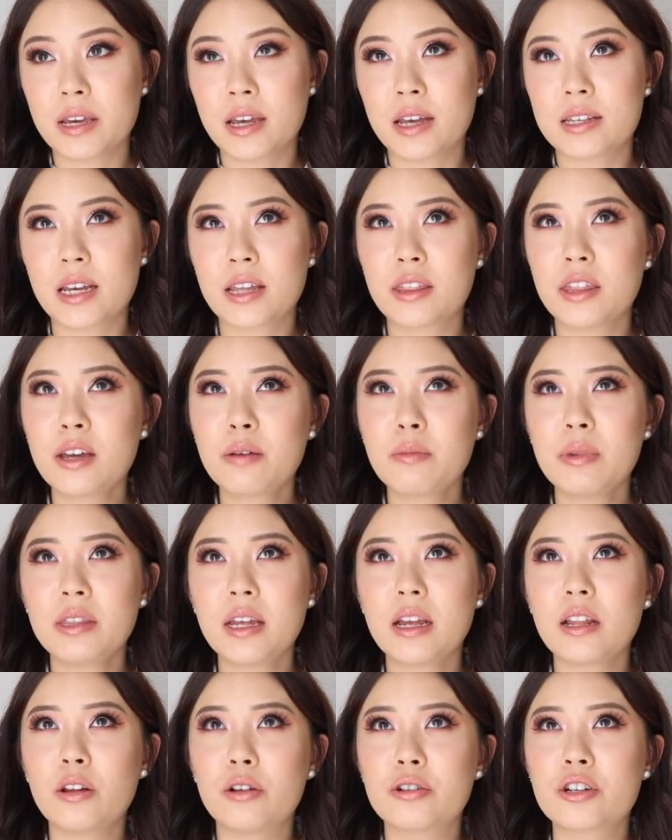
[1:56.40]
because I think when
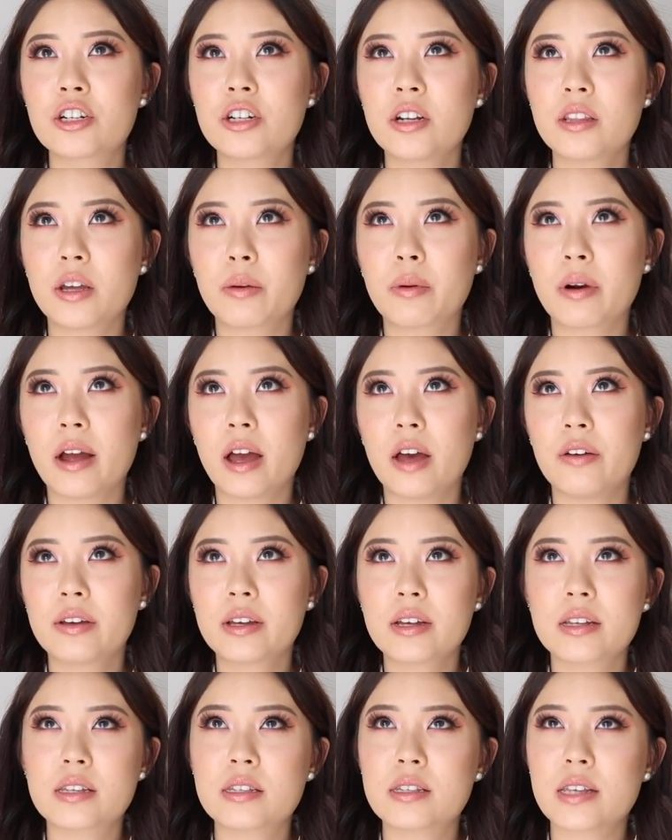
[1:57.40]
they launched it they were
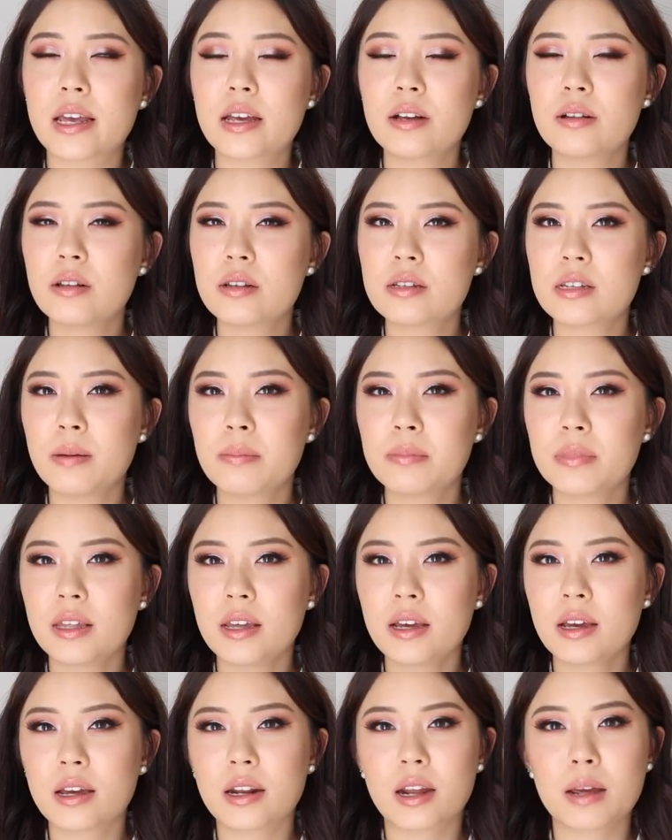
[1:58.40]
having a sale or
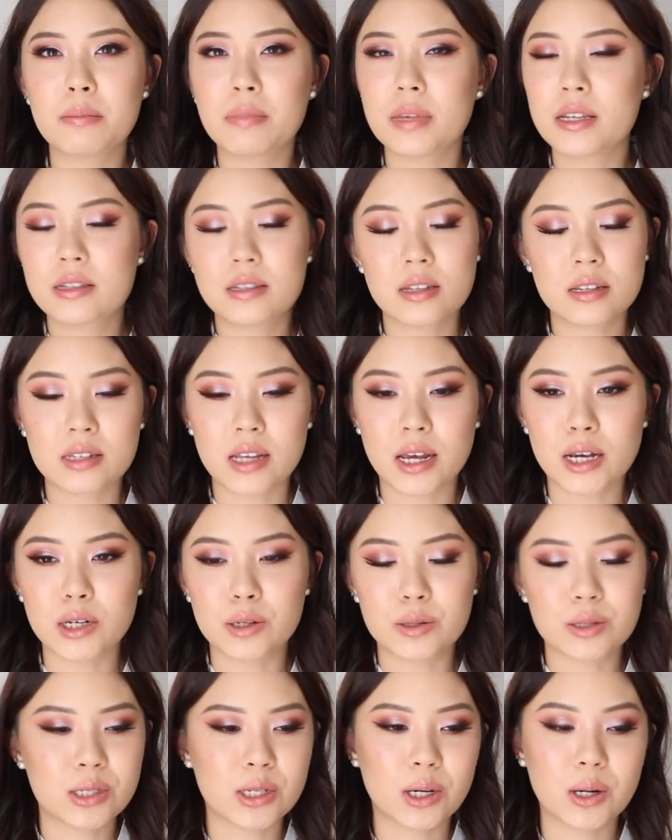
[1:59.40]
something, and I missed the
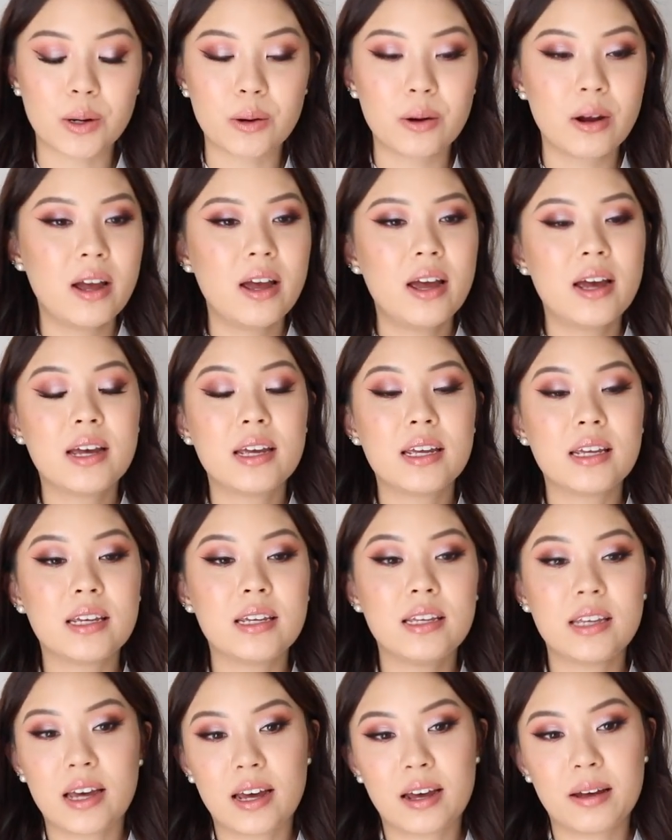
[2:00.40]
sale. So
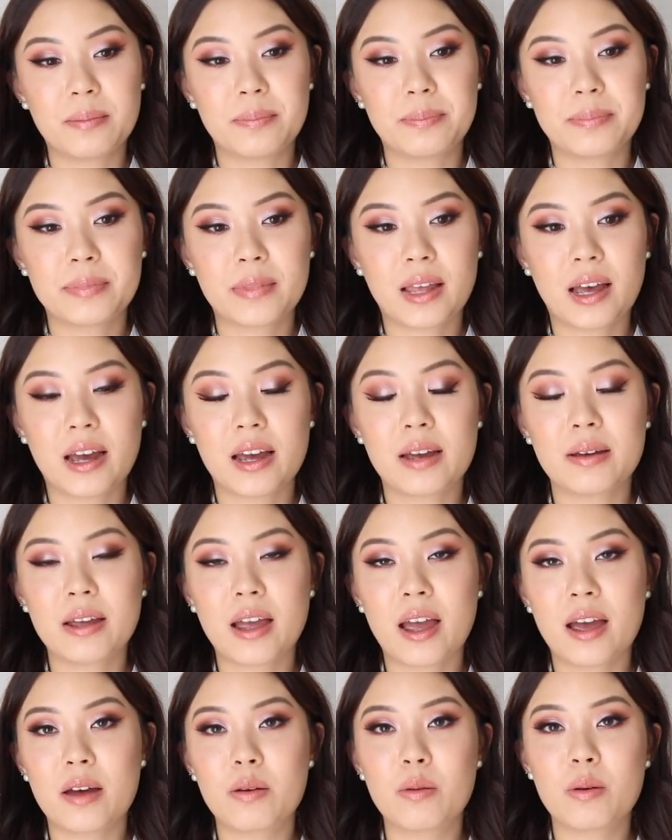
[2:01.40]
yeah, I
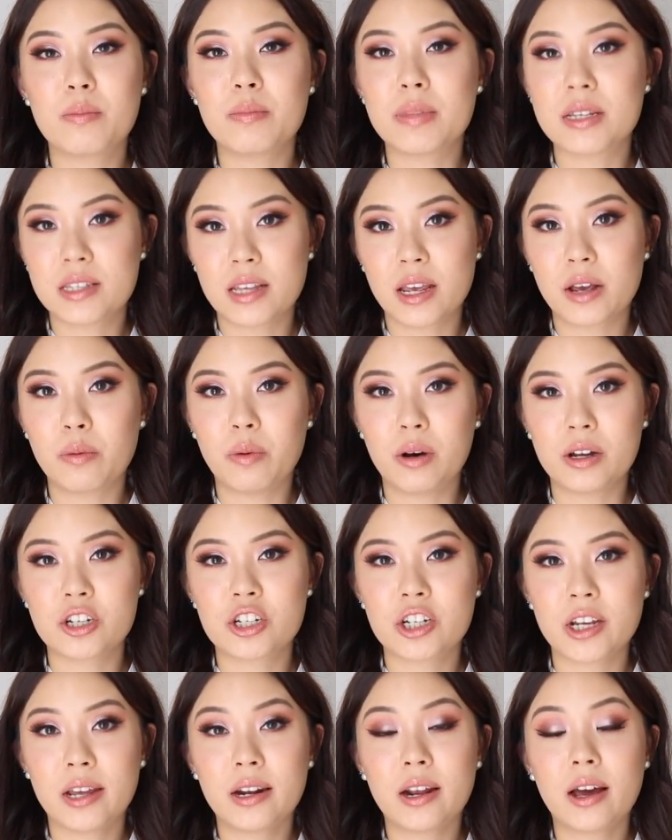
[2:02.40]
am missing one
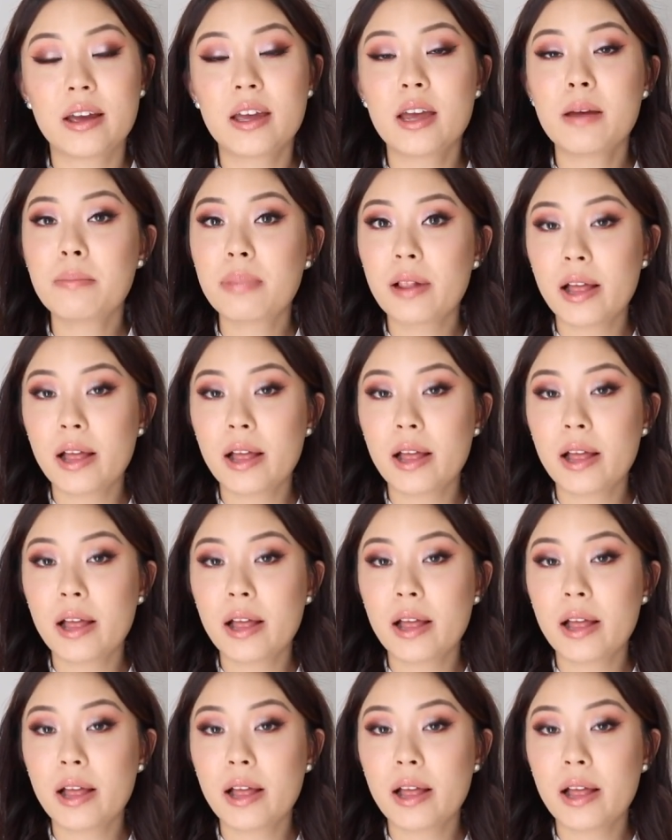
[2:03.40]
shade. I am